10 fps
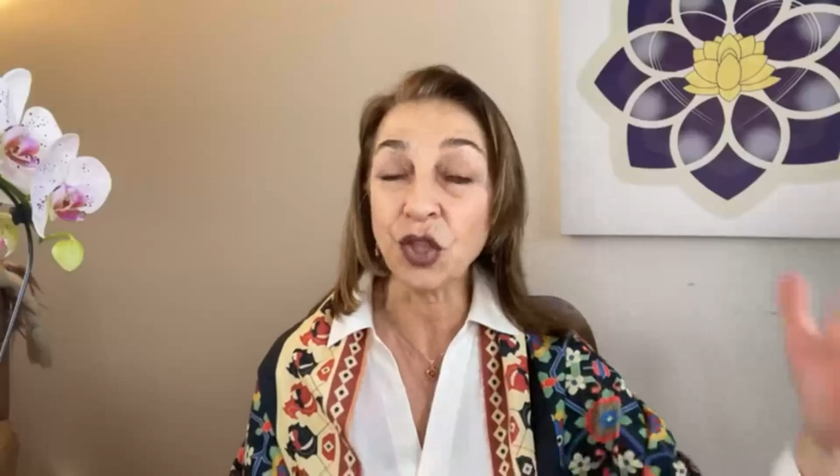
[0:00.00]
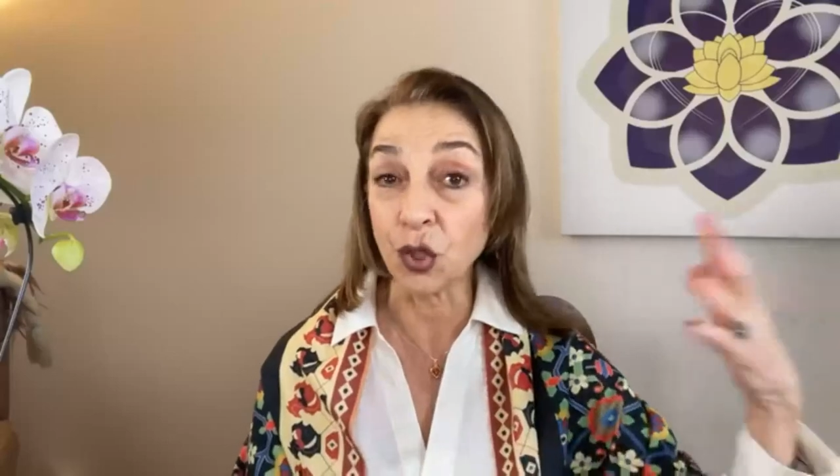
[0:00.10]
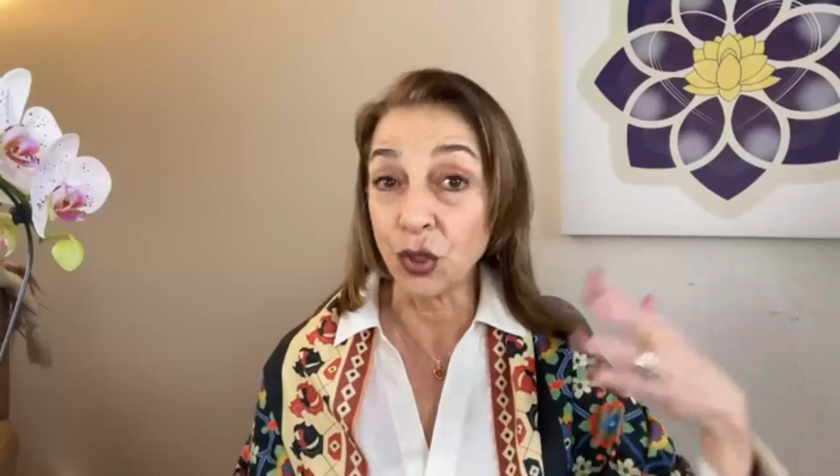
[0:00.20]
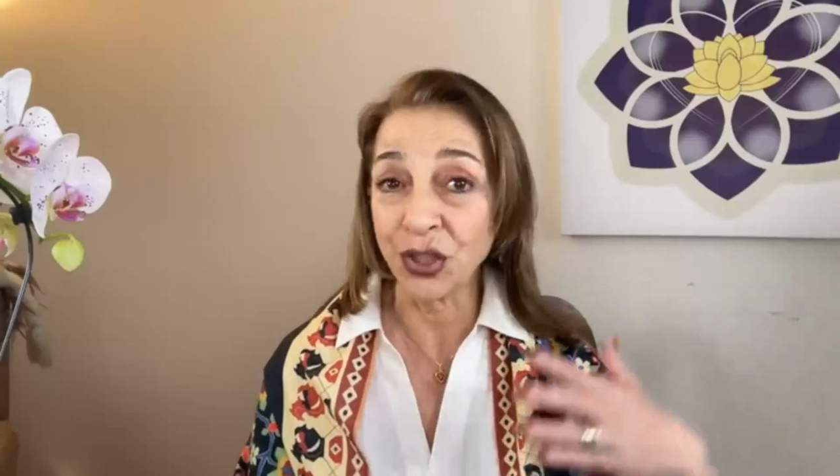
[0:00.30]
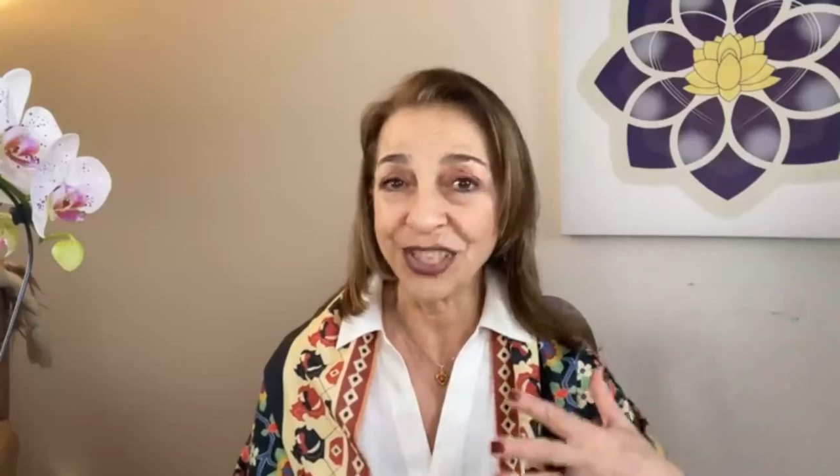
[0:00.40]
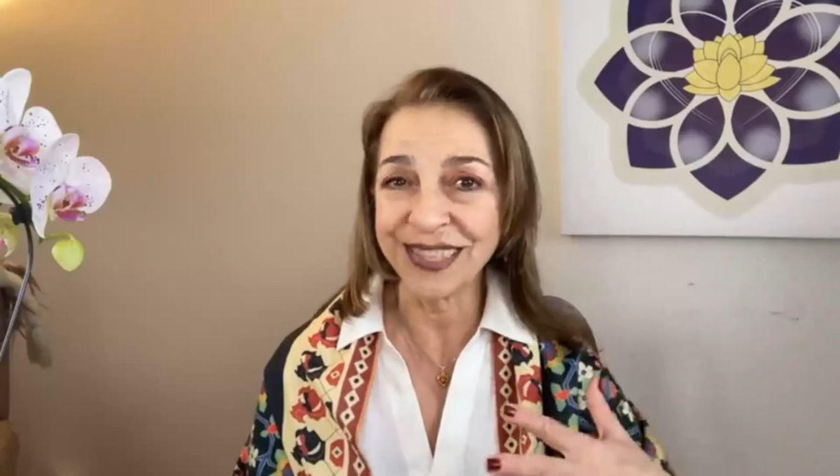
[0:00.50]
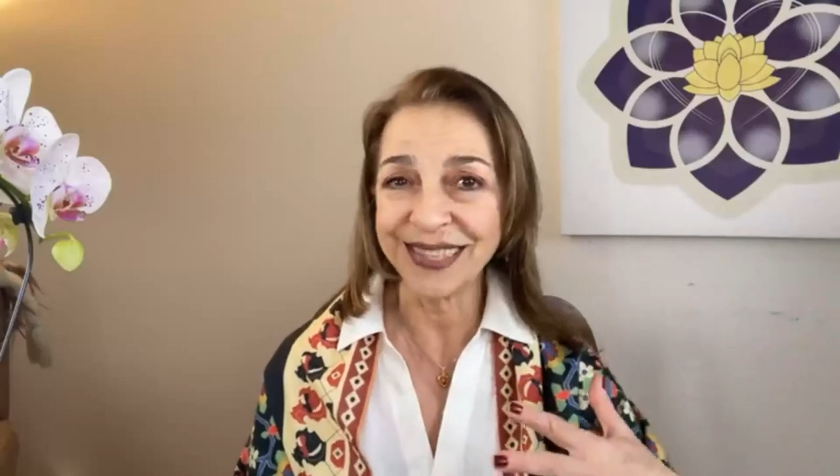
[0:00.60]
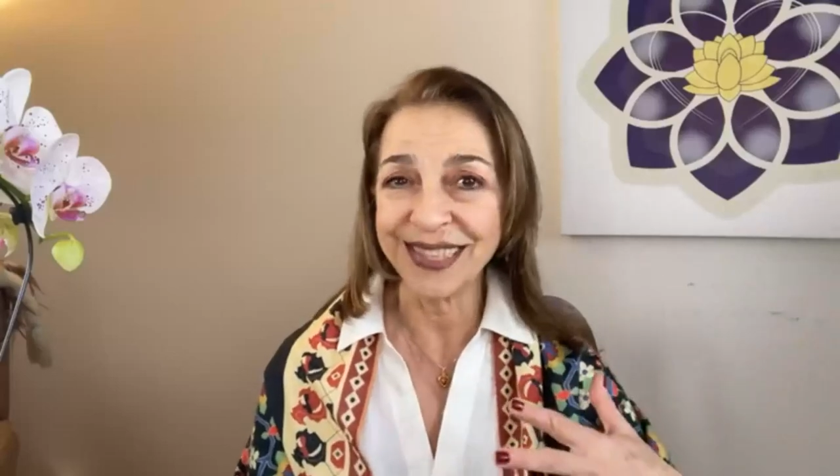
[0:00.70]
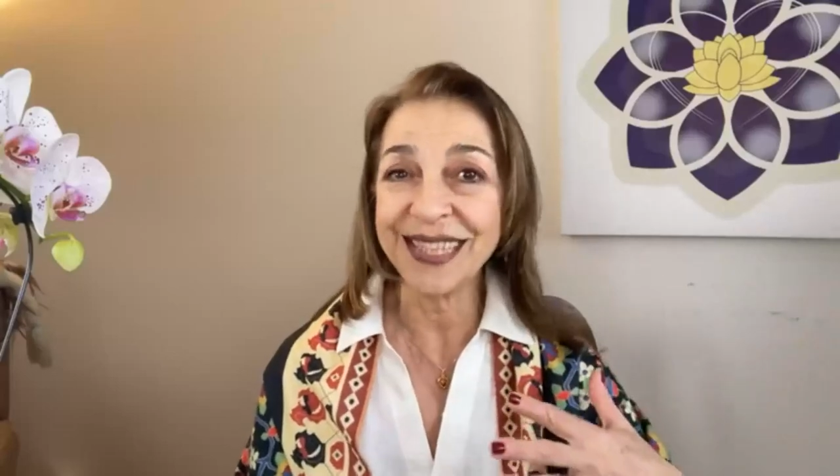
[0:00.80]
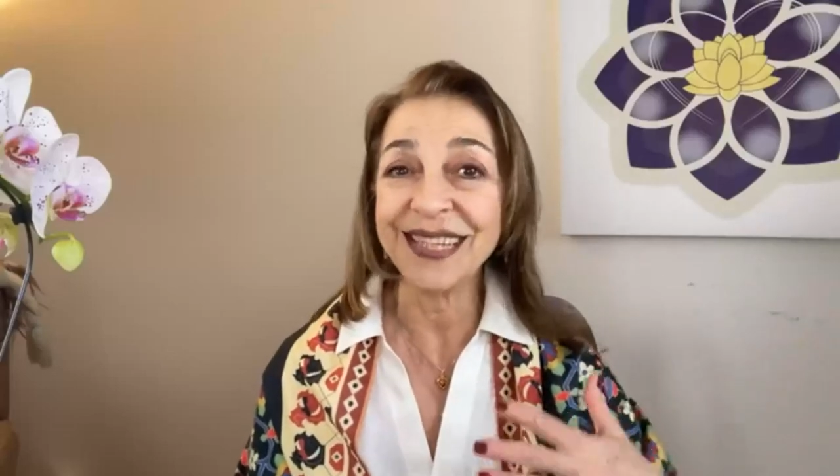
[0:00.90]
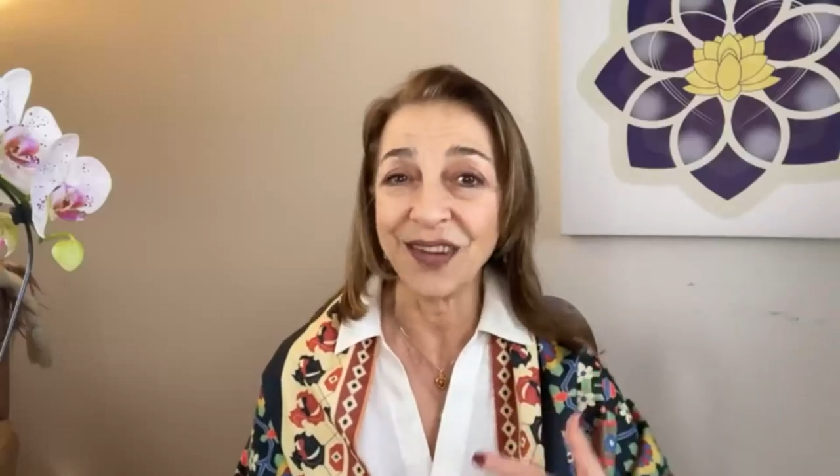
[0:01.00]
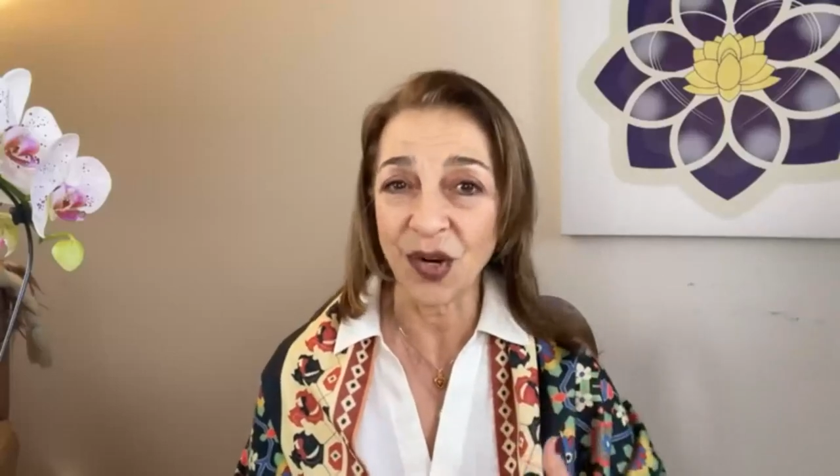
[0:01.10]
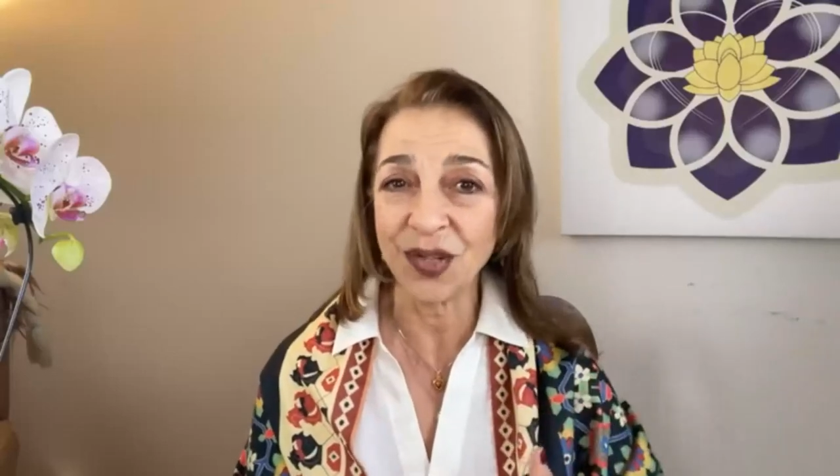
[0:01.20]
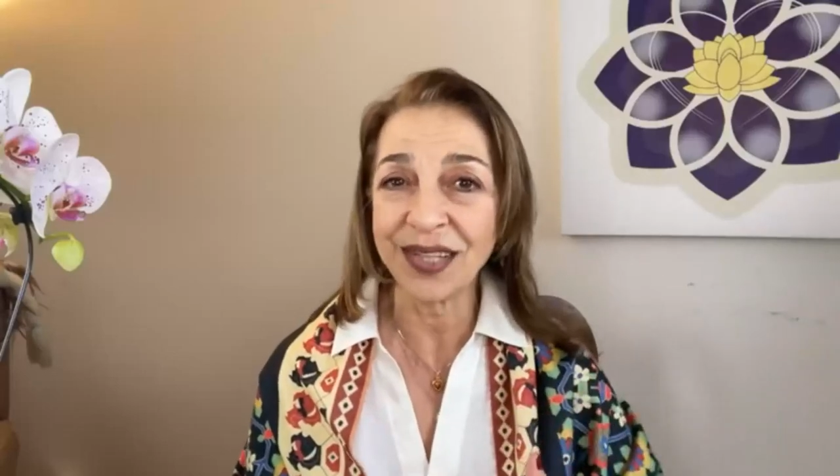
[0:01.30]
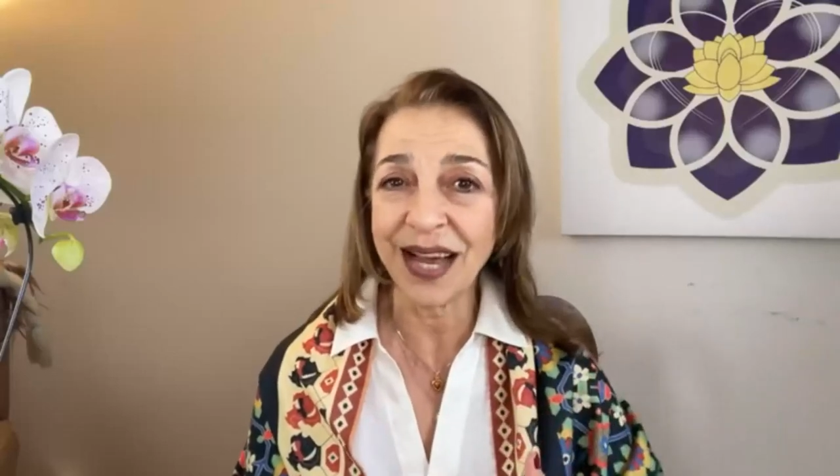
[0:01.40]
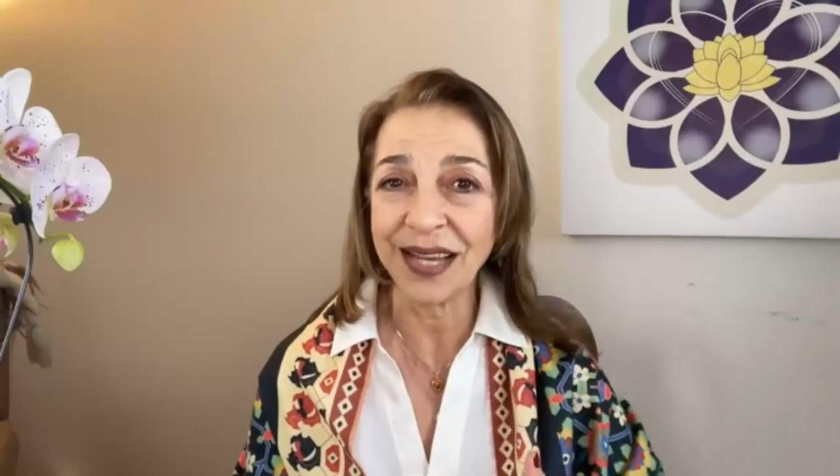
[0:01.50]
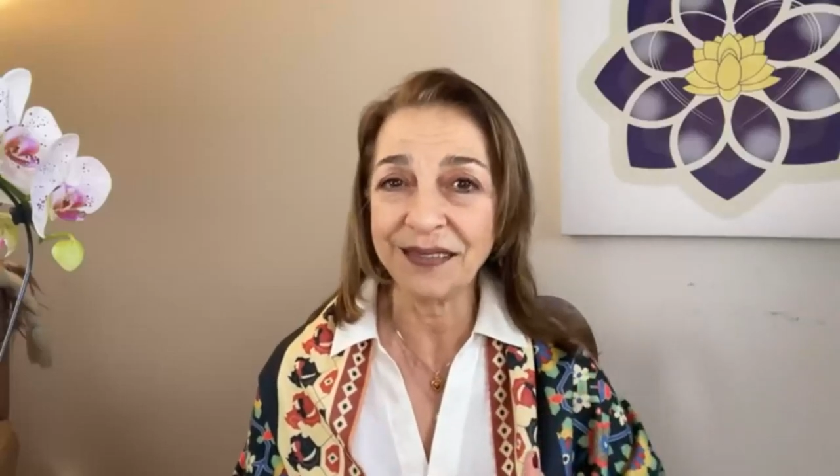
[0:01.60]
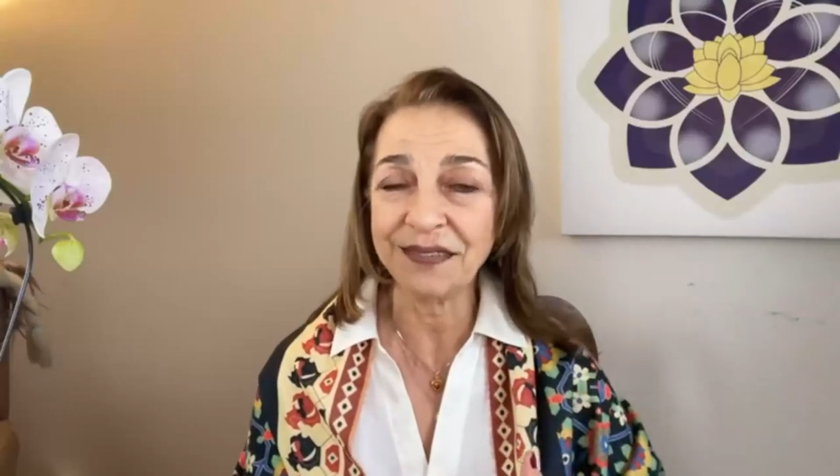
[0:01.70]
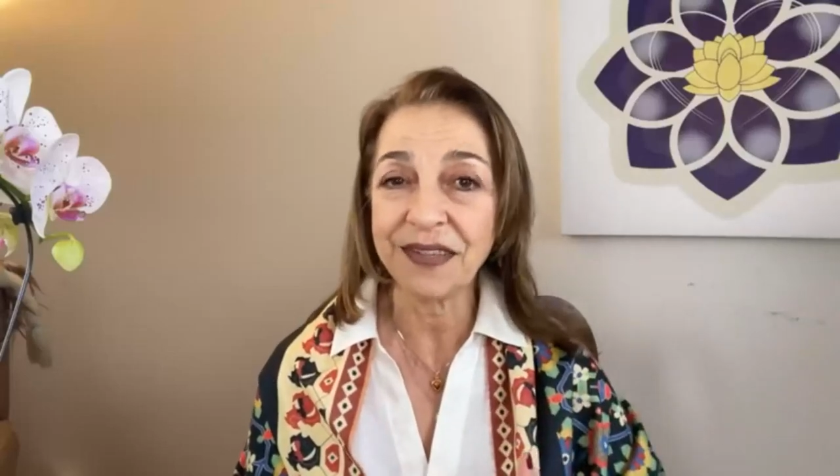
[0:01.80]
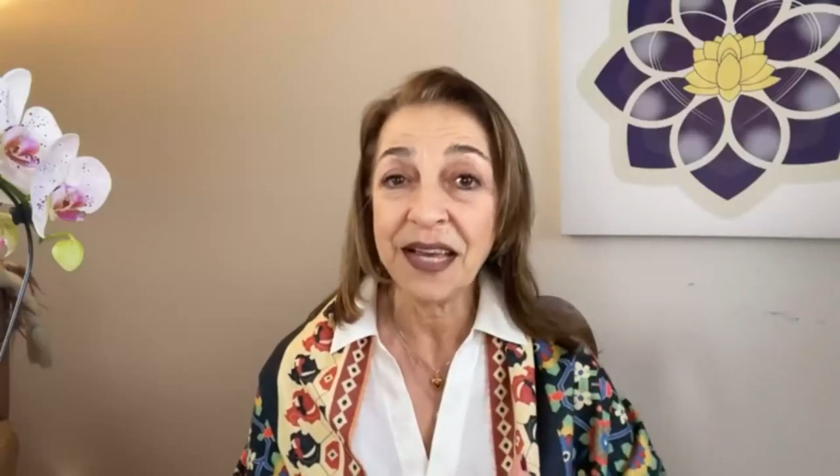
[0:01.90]
the good in our
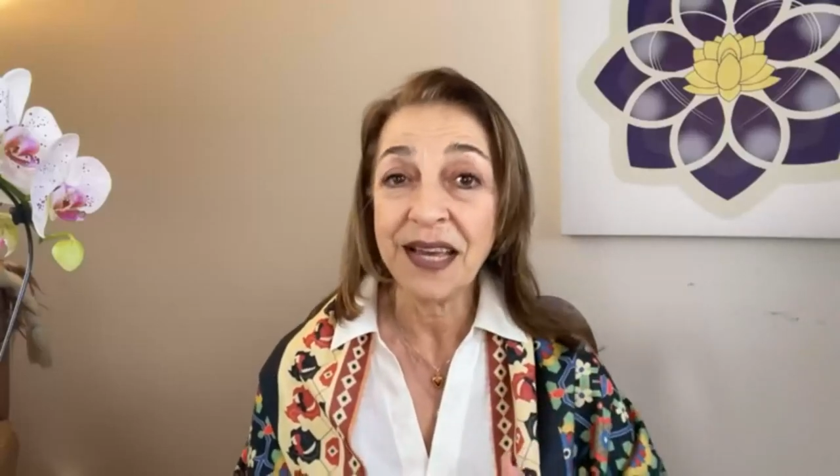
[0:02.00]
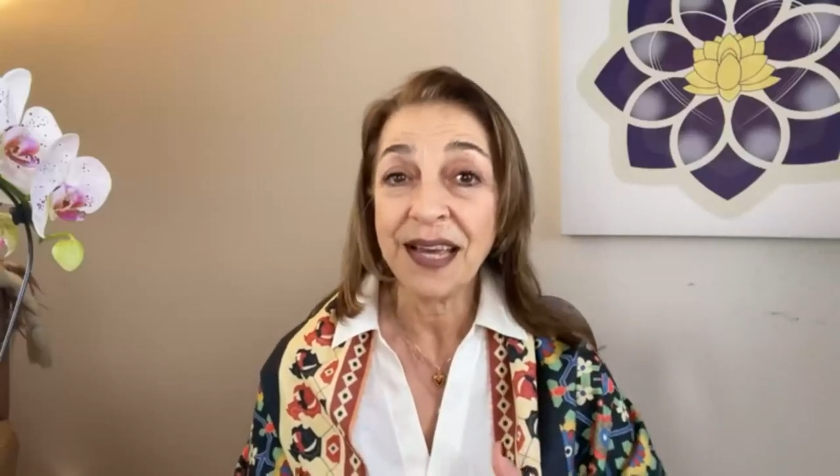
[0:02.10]
life.